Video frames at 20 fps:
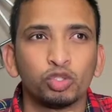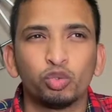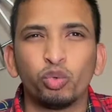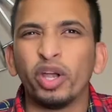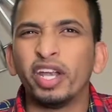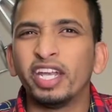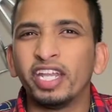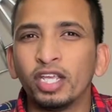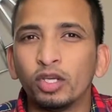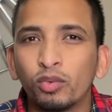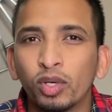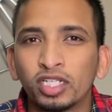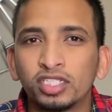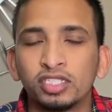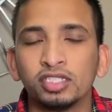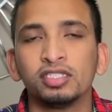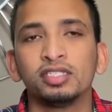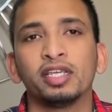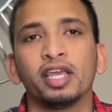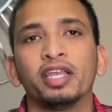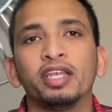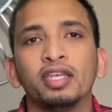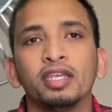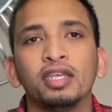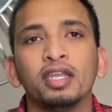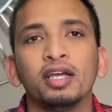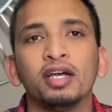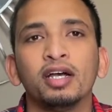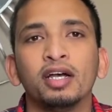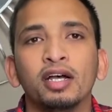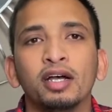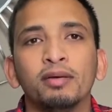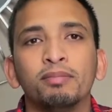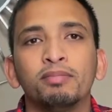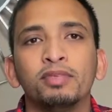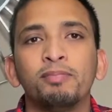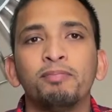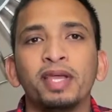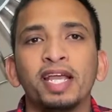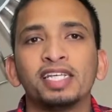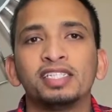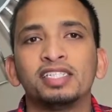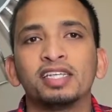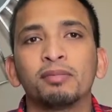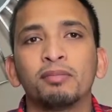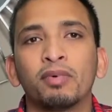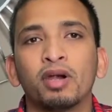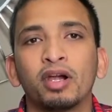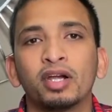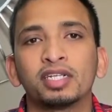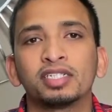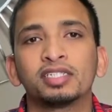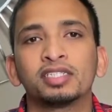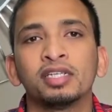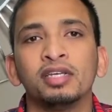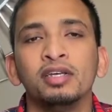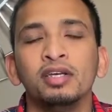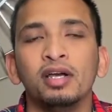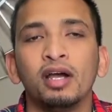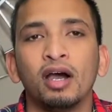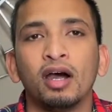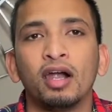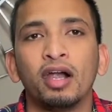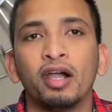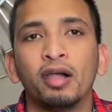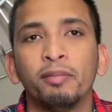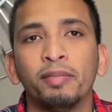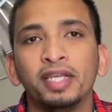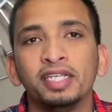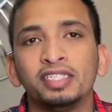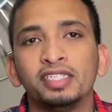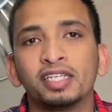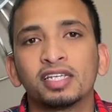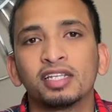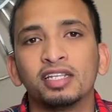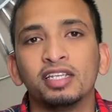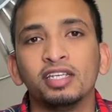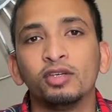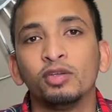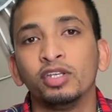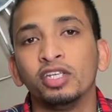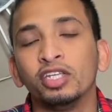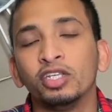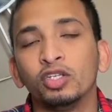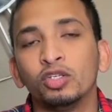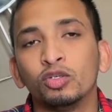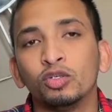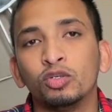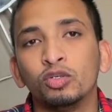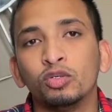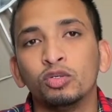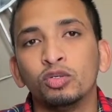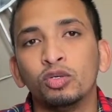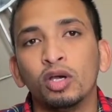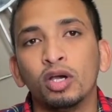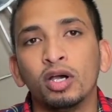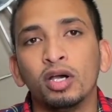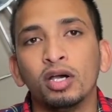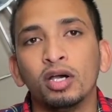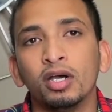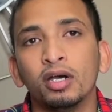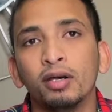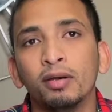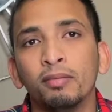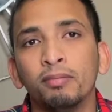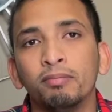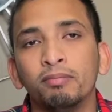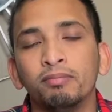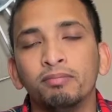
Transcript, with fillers: twenty questions, and uh, the passing marks are basically you need to uh,